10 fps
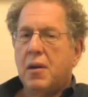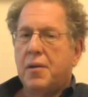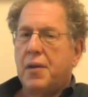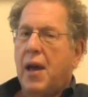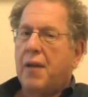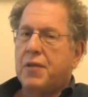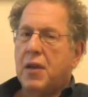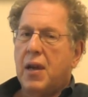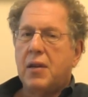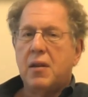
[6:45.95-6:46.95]
they have
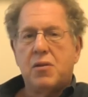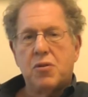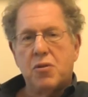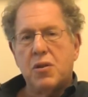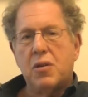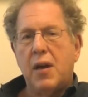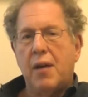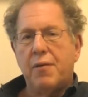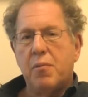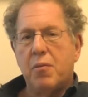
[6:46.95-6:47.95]
to surgically
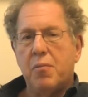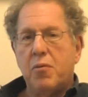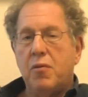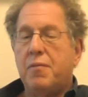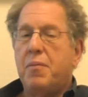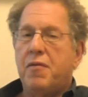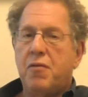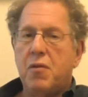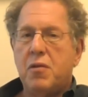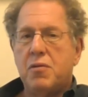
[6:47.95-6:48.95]
have them removed
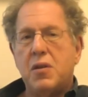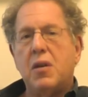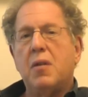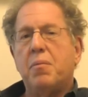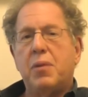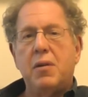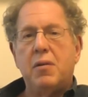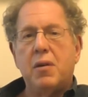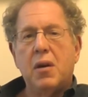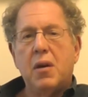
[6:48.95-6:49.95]
before you see complete
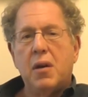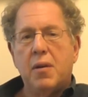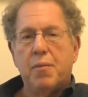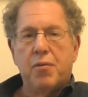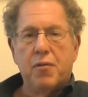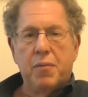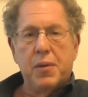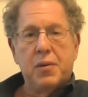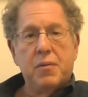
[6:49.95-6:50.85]
improvement.